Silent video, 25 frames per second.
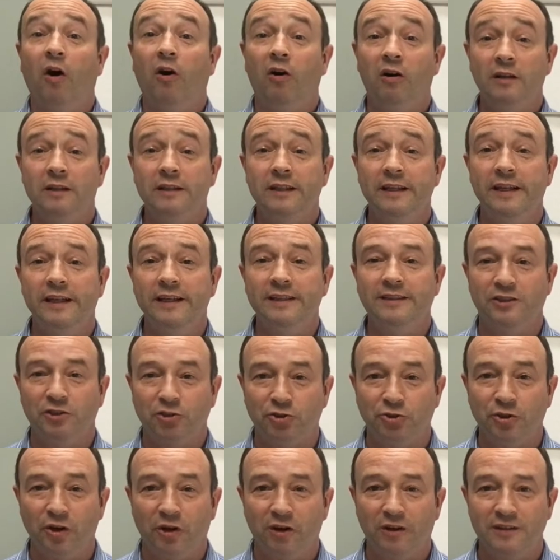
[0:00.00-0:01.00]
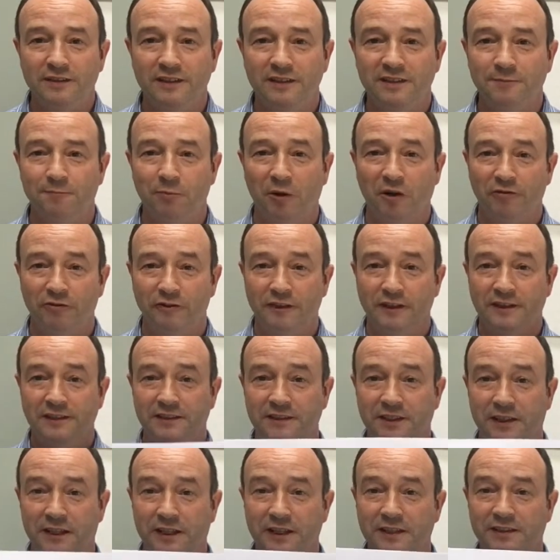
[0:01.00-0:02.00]
all you need to draw this puffin is
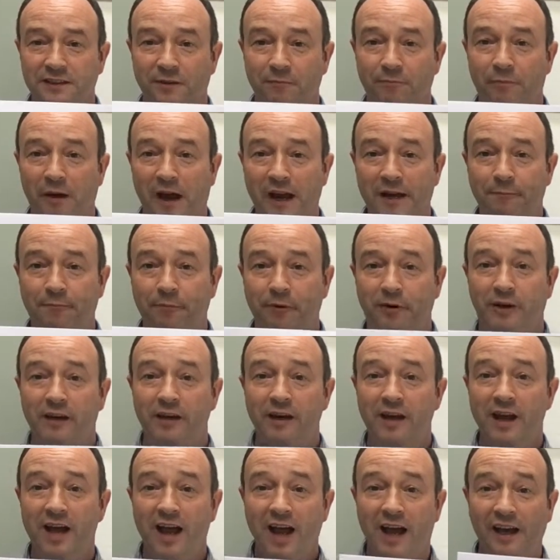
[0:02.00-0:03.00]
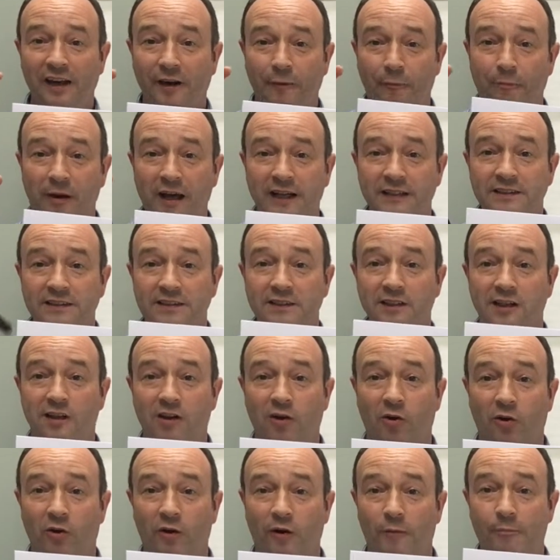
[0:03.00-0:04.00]
you need some paper and a
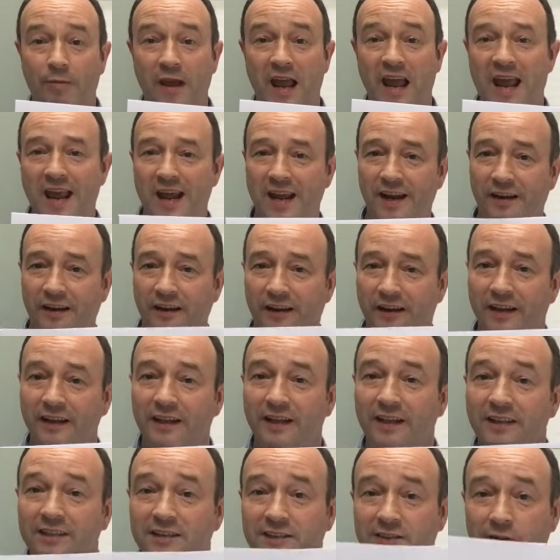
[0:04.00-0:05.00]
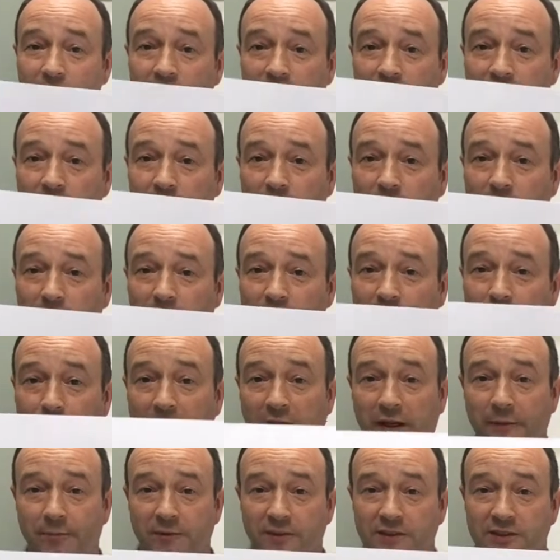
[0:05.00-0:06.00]
pencil or a pen. So you can draw with your
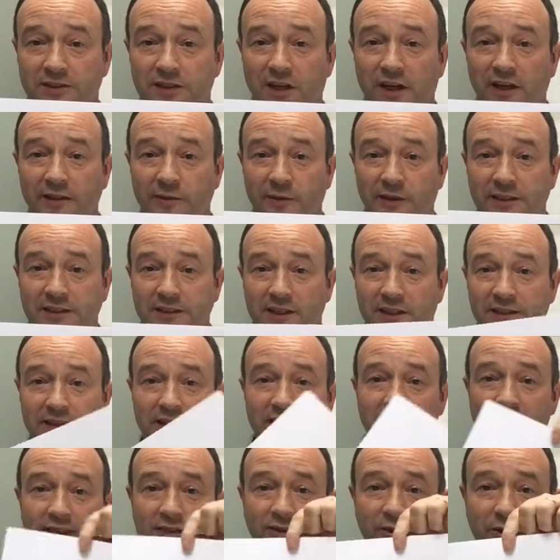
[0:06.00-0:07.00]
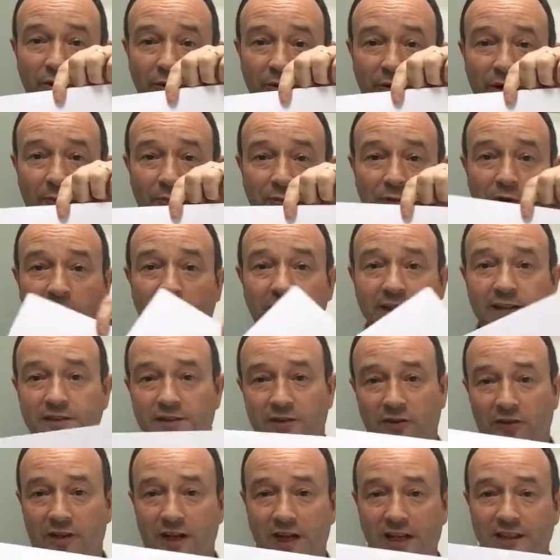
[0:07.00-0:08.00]
paper sideways like that or upright,
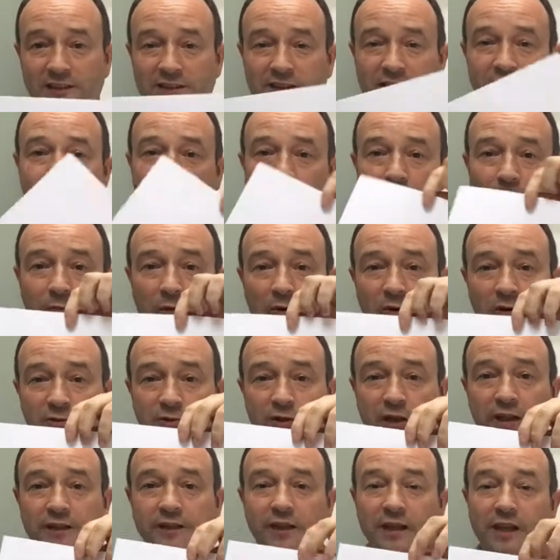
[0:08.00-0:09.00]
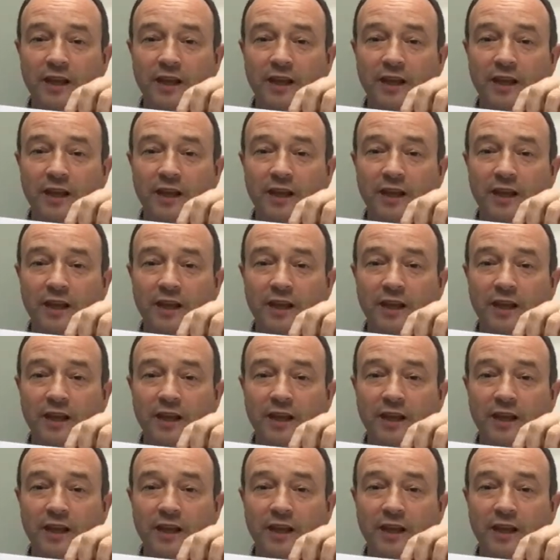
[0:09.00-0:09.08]
so landscape or portrait.